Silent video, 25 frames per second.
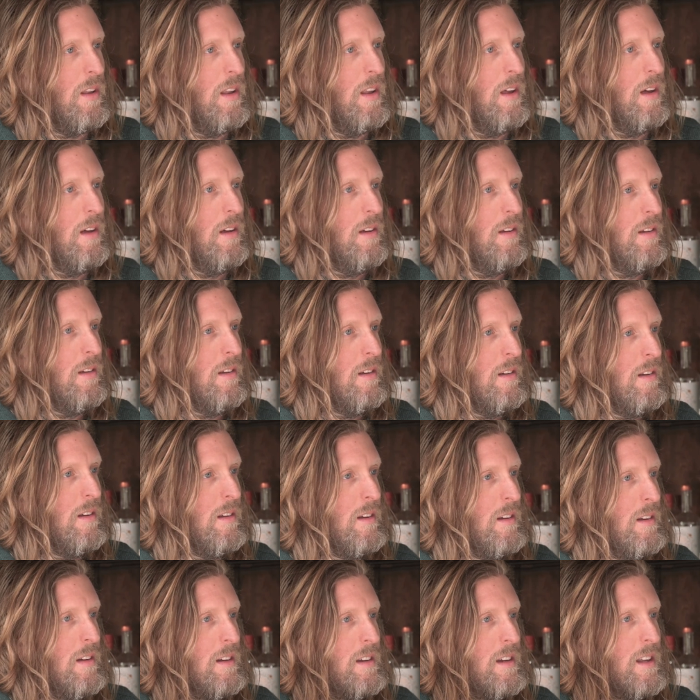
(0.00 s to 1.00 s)
that
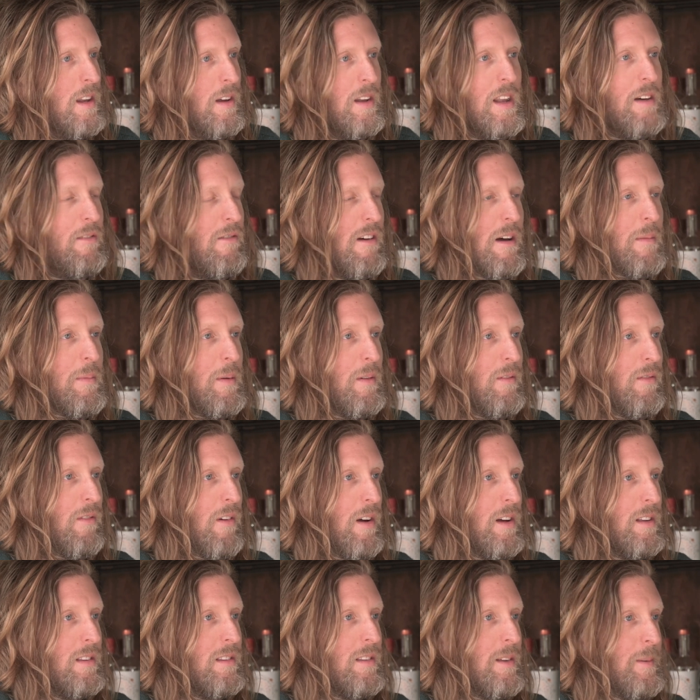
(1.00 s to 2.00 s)
you know never happened for
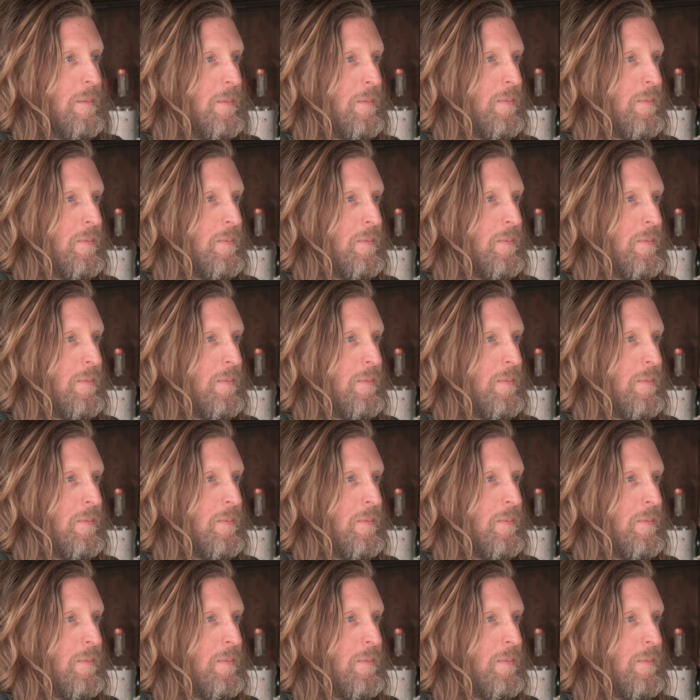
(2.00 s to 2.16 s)
us.